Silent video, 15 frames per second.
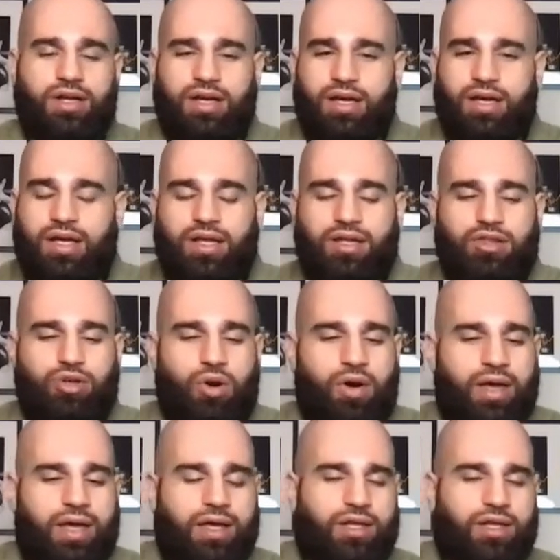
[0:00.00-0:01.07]
and
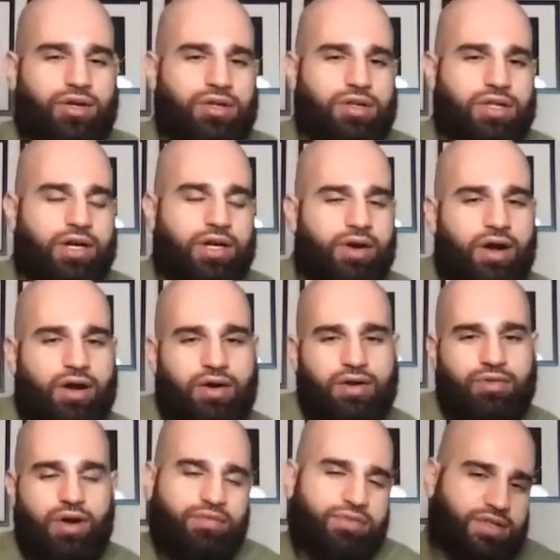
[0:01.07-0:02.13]
throwing in your literary
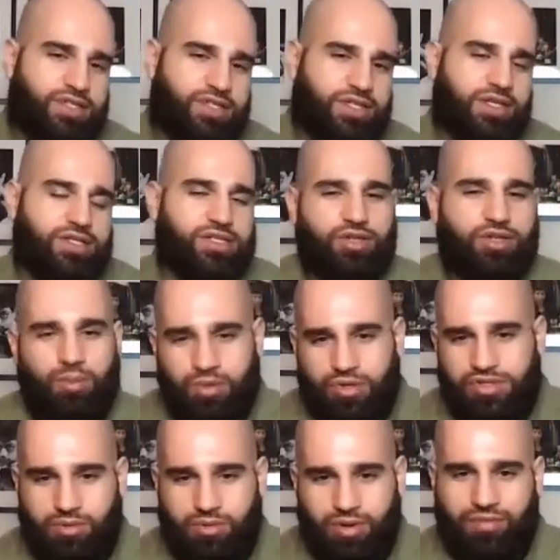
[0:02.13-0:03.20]
references and your
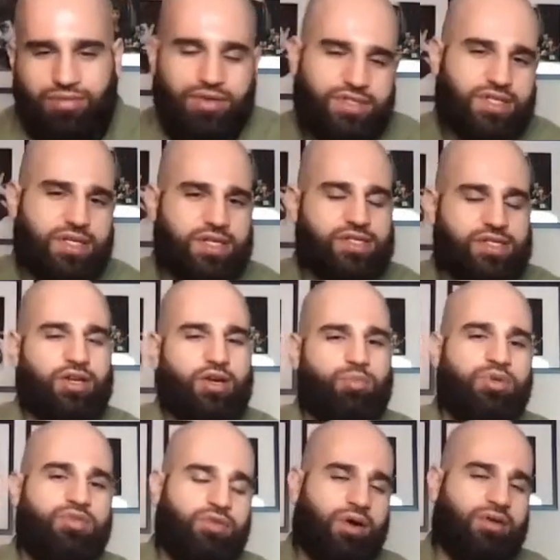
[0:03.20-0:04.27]
music references and your
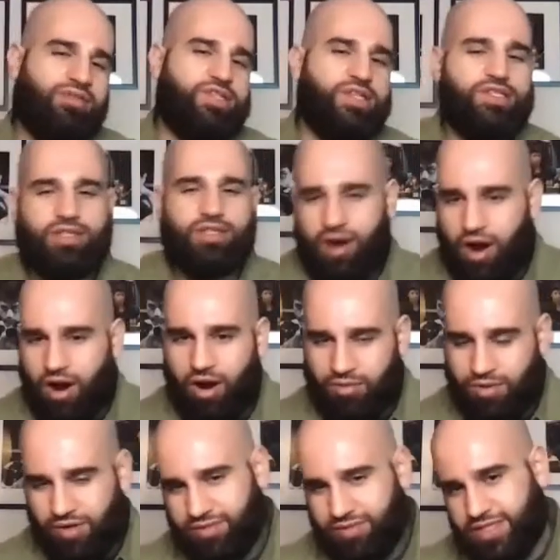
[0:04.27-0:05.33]
movie references and your art
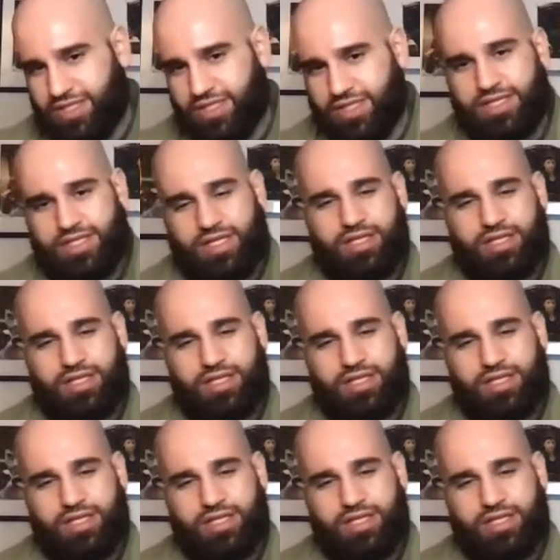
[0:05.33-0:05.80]
references.